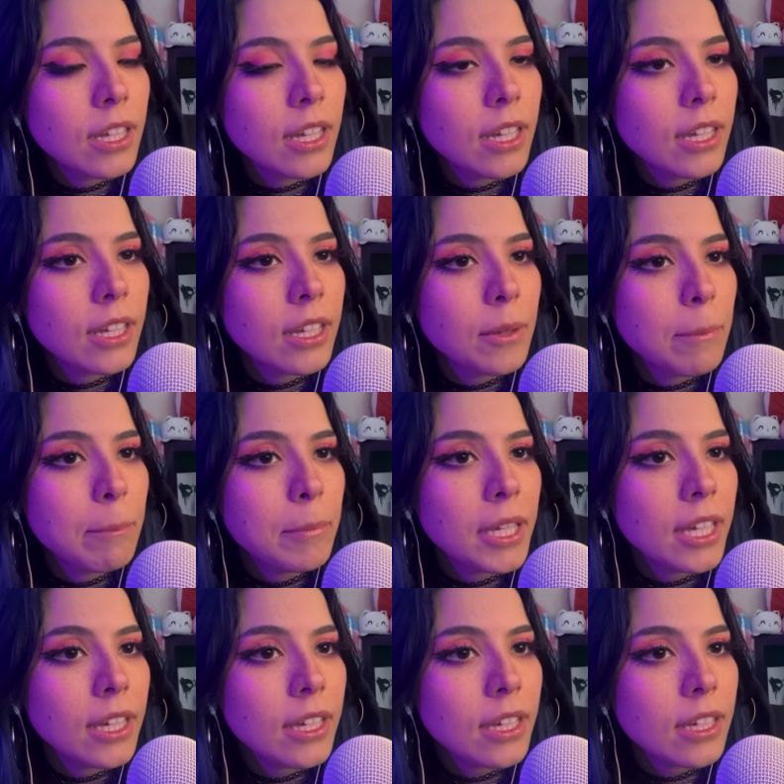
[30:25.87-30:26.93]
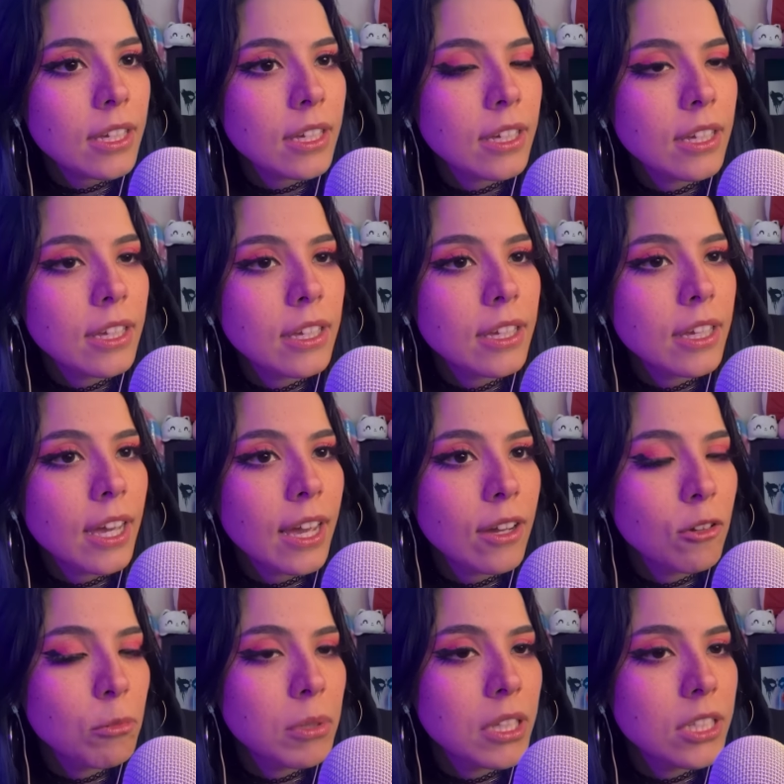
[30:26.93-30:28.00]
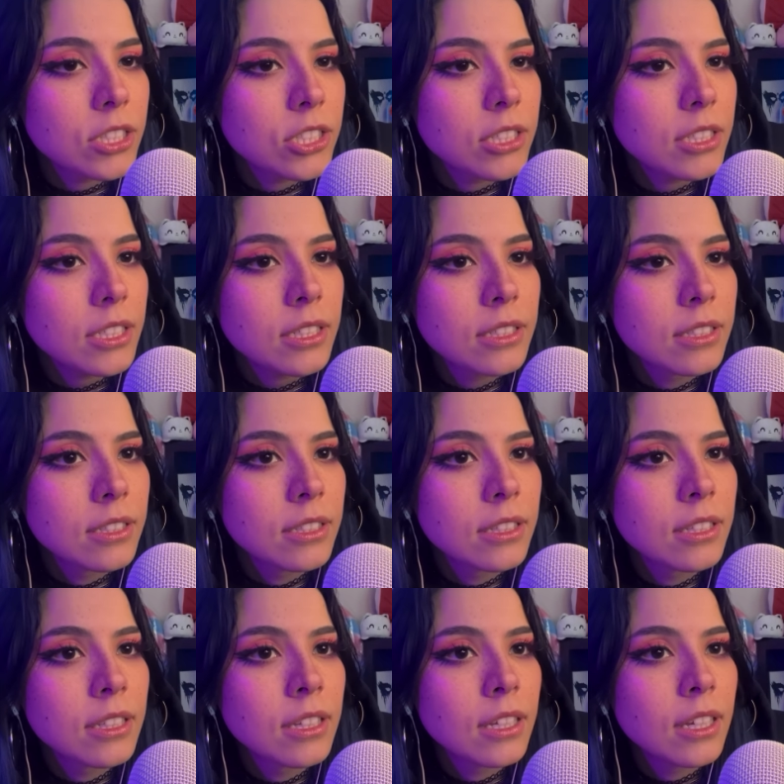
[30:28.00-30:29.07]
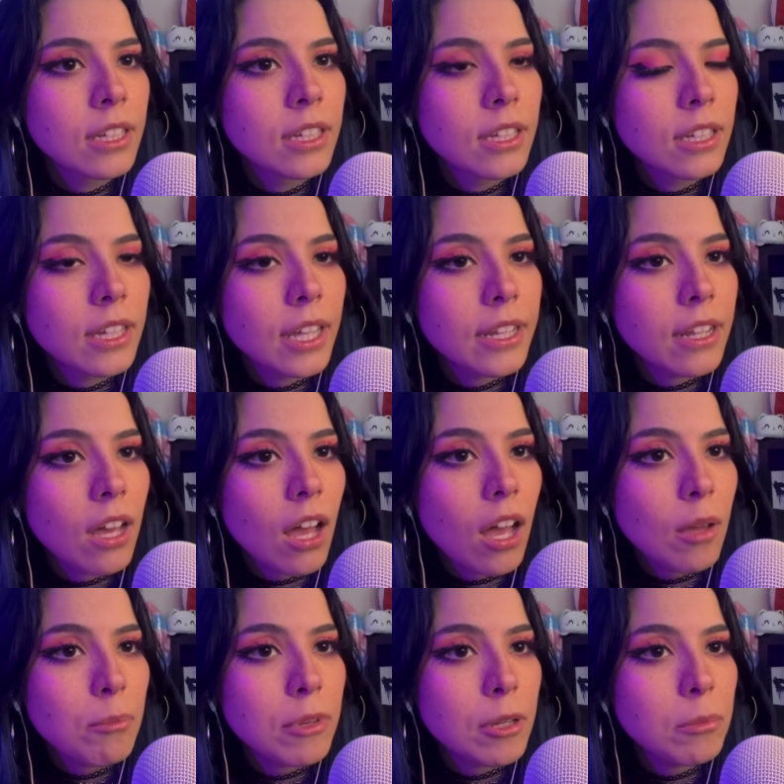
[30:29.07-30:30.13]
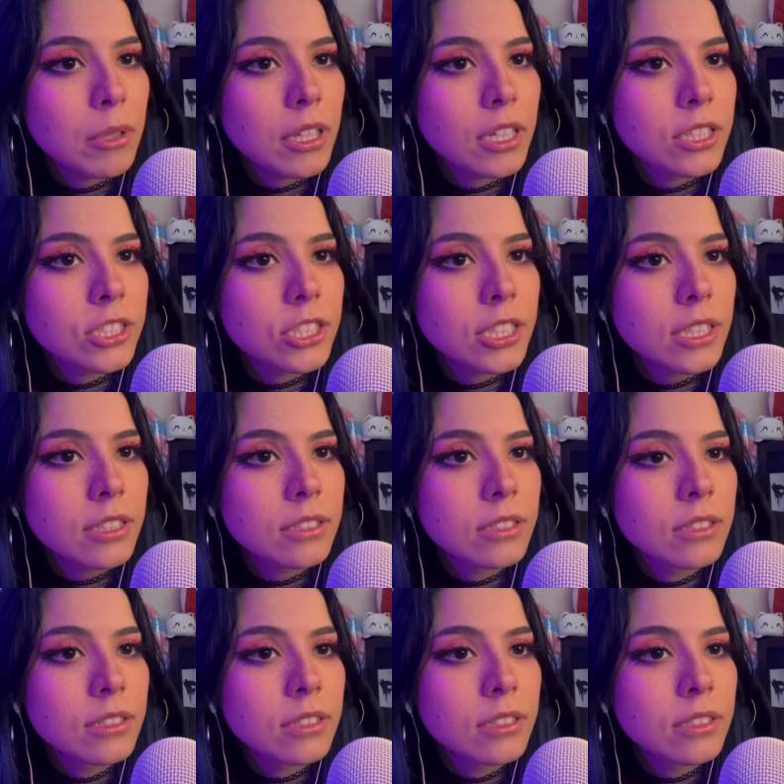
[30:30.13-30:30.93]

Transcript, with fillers: a pink cow plushie, an Appa plushie,